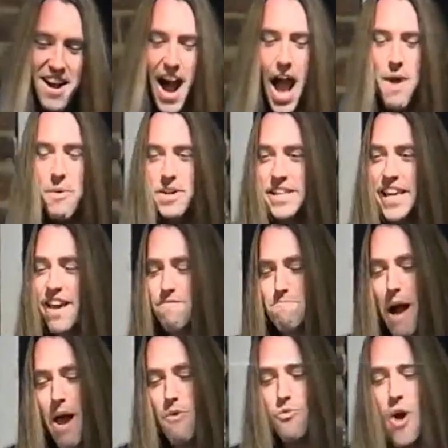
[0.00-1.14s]
I would give
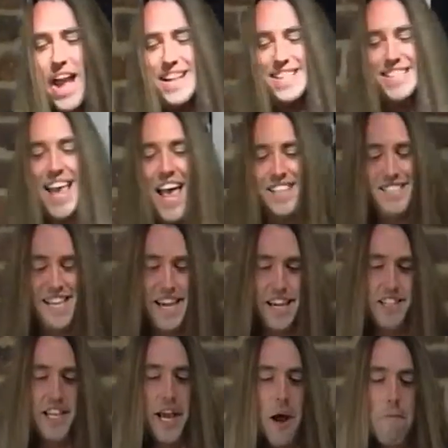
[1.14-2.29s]
my right testy
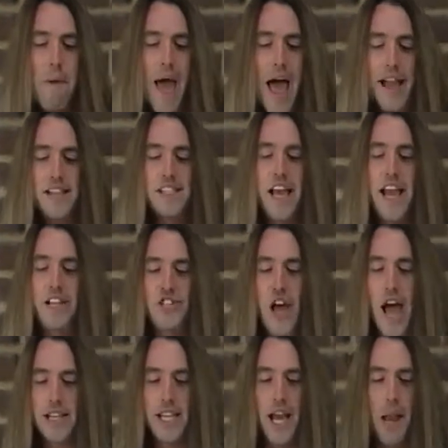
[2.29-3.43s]
to hear Pat
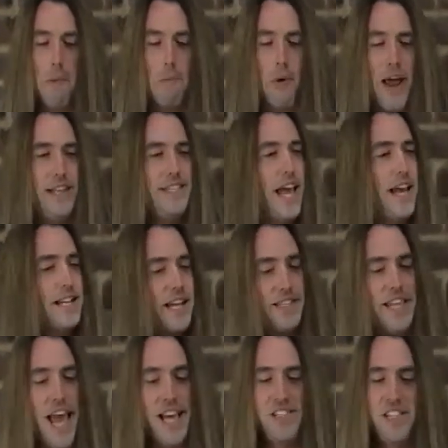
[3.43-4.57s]
Sajak tell a brain dead
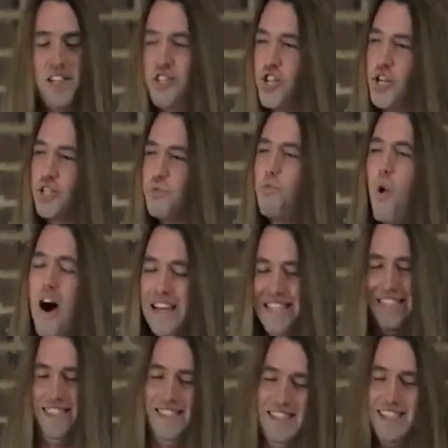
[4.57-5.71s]
contestant just
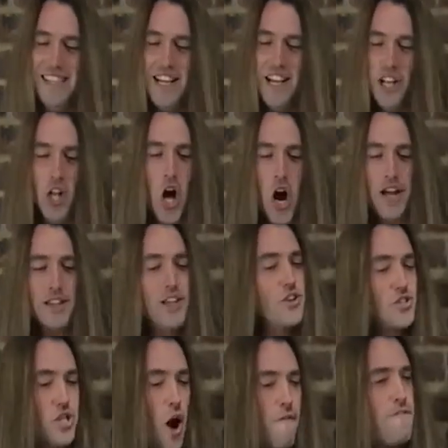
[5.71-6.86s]
once, look, there's
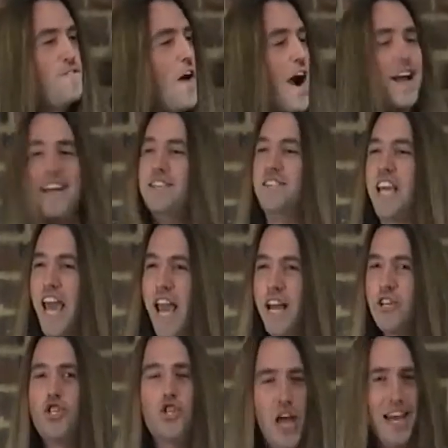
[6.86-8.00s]
no fucking tea,
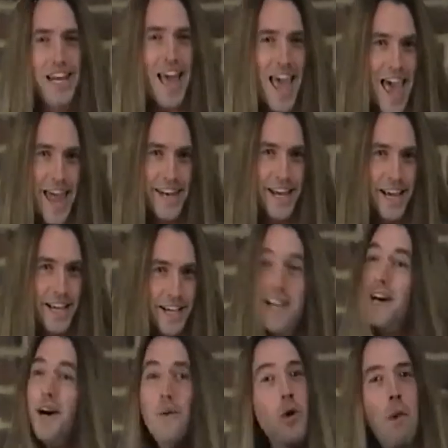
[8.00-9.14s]
shithead.
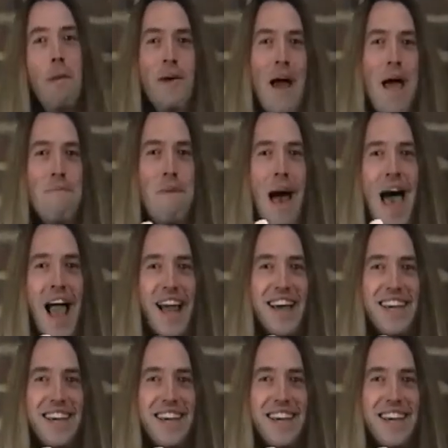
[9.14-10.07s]
We'll be right back.